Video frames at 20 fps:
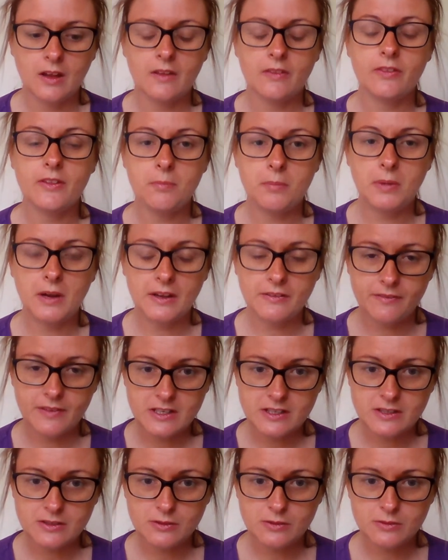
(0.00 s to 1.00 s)
the blood
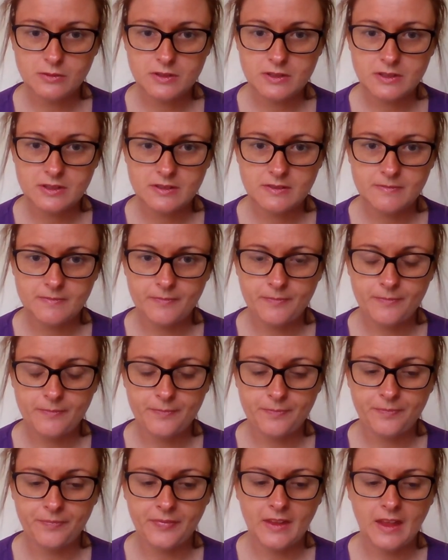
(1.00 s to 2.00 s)
vessels,
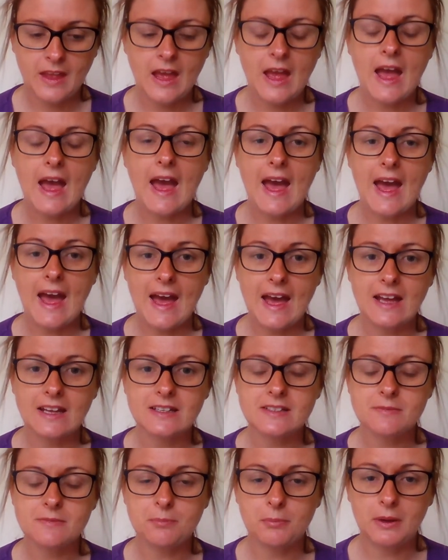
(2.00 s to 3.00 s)

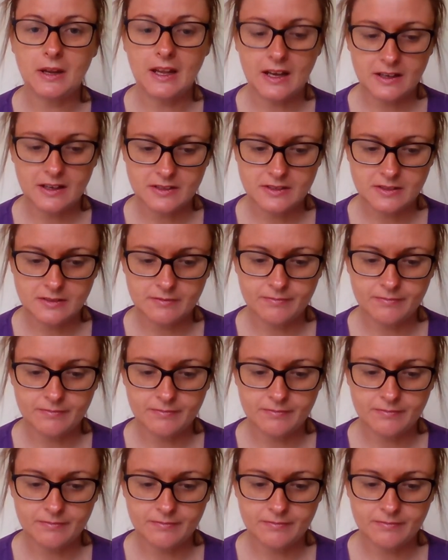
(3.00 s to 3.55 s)
and blood.